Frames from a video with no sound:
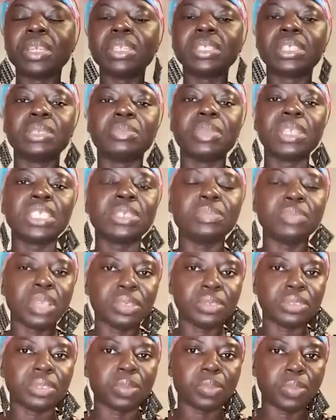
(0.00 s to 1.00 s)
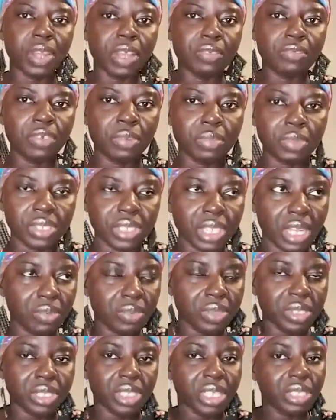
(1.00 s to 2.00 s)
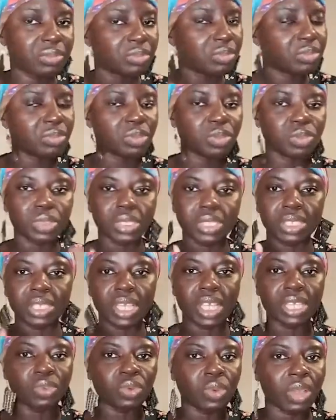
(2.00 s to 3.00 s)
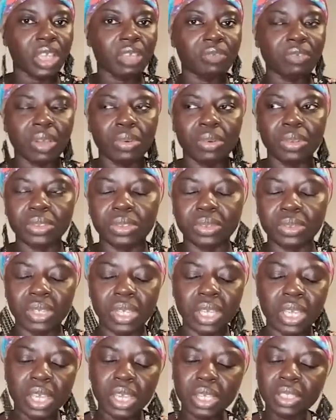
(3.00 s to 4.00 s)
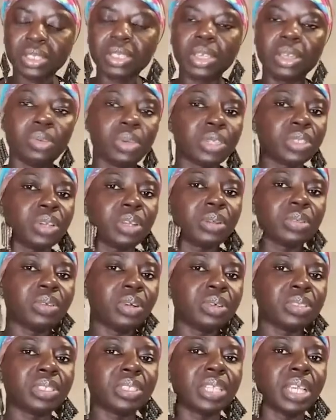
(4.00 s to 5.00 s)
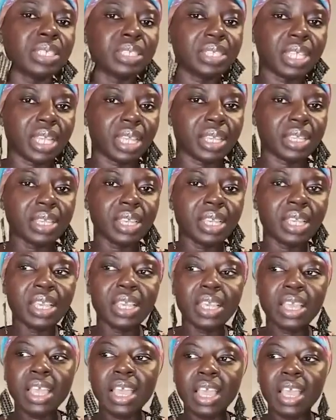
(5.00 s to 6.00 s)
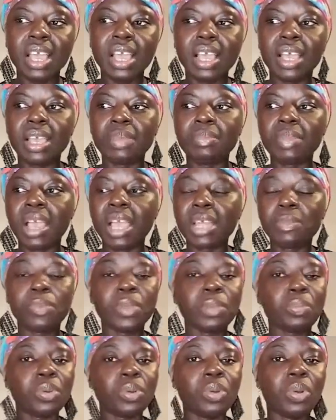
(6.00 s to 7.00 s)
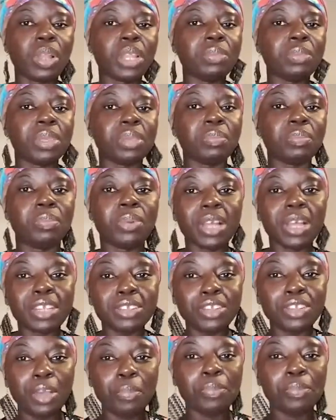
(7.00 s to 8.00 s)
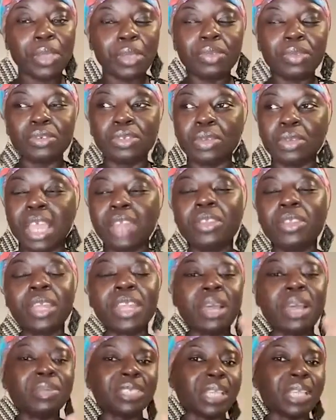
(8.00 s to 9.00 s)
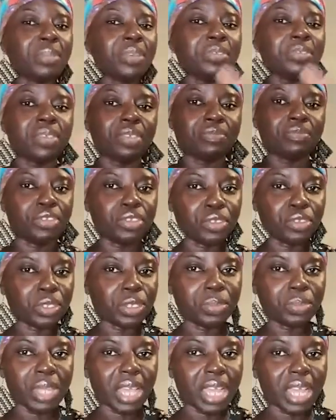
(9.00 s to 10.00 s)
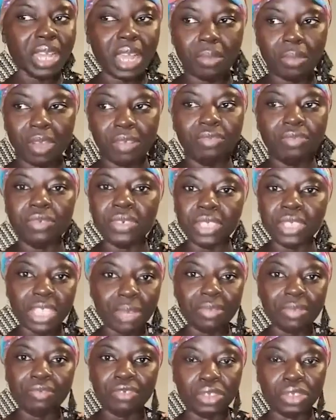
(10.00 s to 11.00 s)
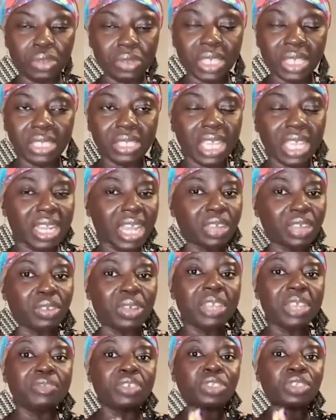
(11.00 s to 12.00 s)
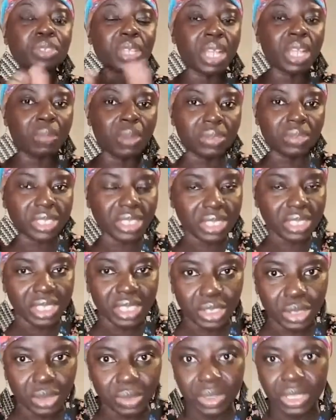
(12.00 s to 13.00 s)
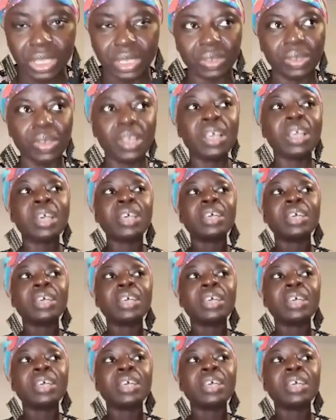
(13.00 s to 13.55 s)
intimate me use platform no dey reach it to discuss whatever I want to. So it was on Sunday. I had people calling me but not and I'm saying videos be na man for share me videos I say and I don't even talk about certain issues, you know.